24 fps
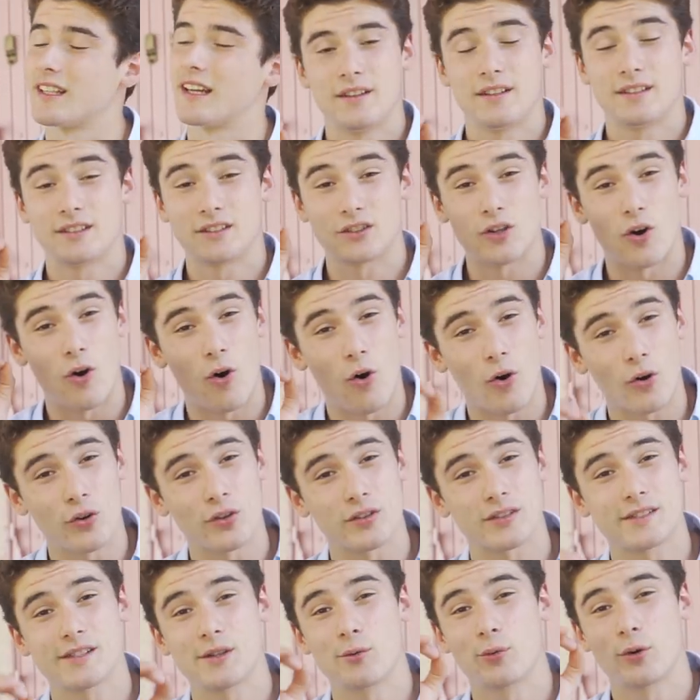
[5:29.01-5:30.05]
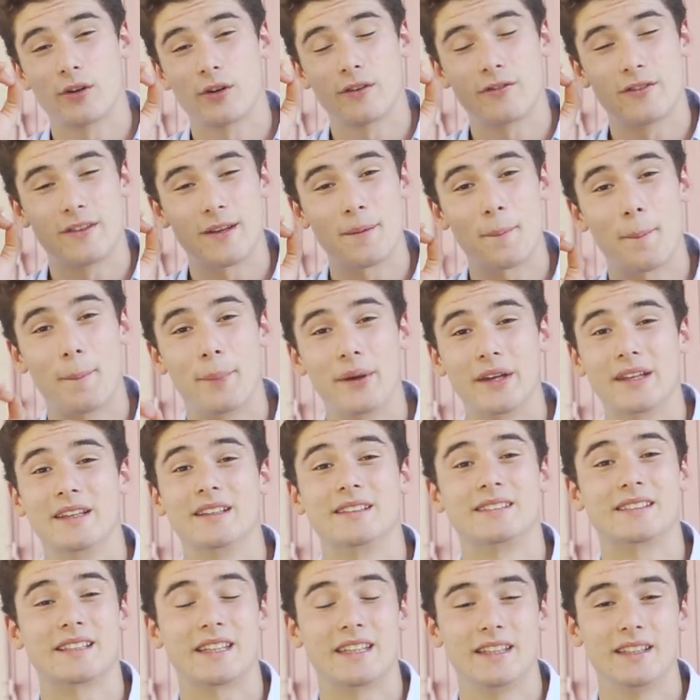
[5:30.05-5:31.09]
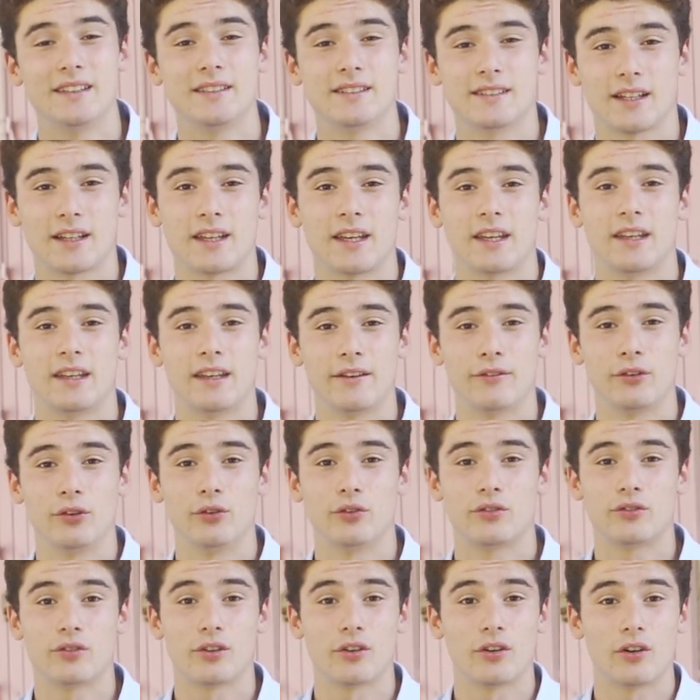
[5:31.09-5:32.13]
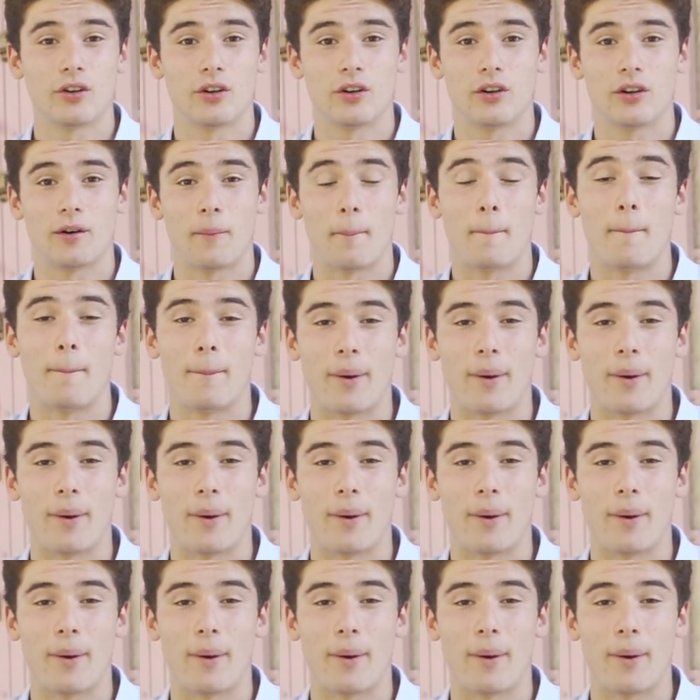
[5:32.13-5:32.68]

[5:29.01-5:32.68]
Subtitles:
like, this is honestly one of the biggest keys I can give you to